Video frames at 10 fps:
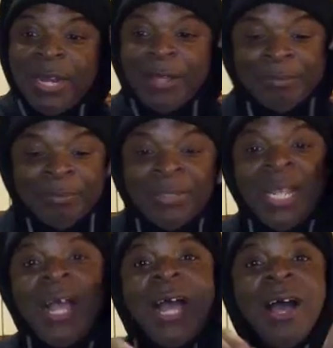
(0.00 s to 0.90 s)
up.
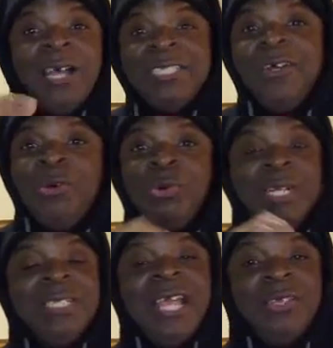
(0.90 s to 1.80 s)
I also
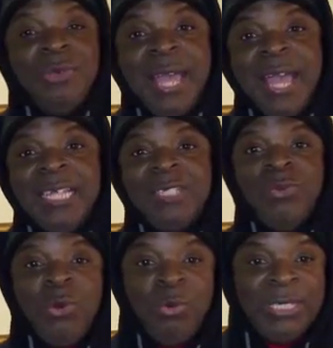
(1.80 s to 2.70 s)
want to thank you guys
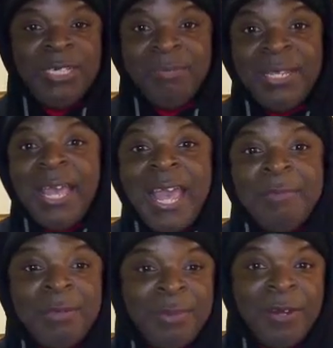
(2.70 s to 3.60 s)
for wishing me a
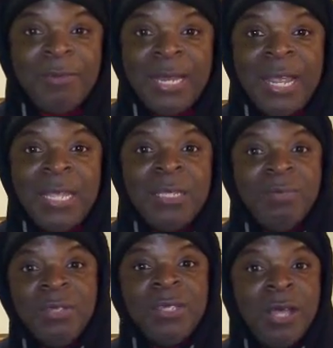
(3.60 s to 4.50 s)
happy birthday,
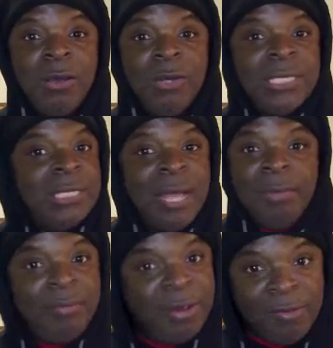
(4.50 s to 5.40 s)
even though it's not
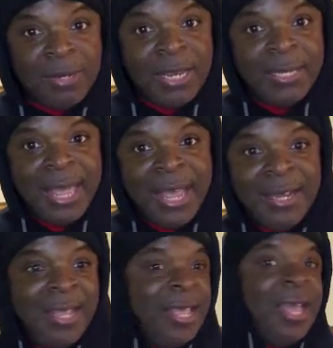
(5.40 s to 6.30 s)
my birthday
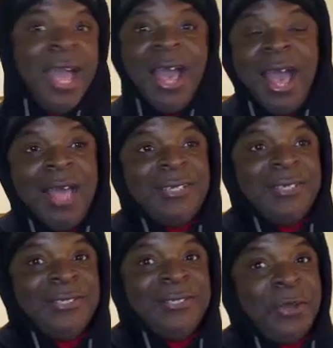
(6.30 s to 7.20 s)
yet. I
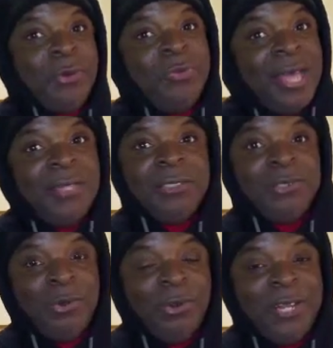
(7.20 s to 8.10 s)
just told that
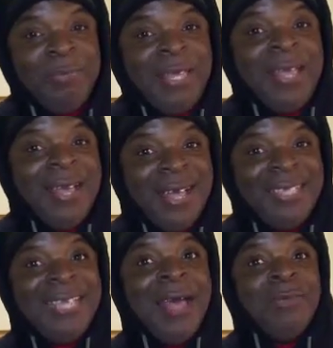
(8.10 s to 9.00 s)
story
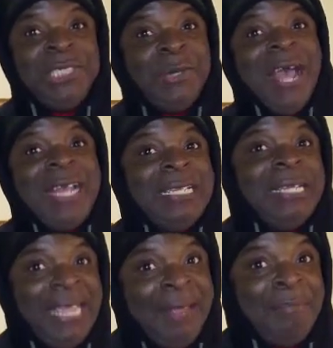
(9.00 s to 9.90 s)
because I was trying to
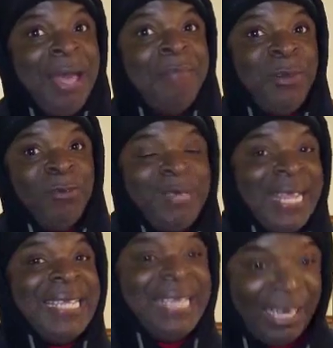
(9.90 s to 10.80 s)
get my
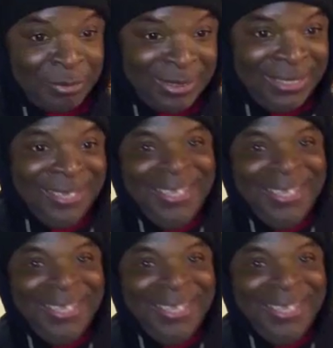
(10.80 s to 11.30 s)
birthday gifts,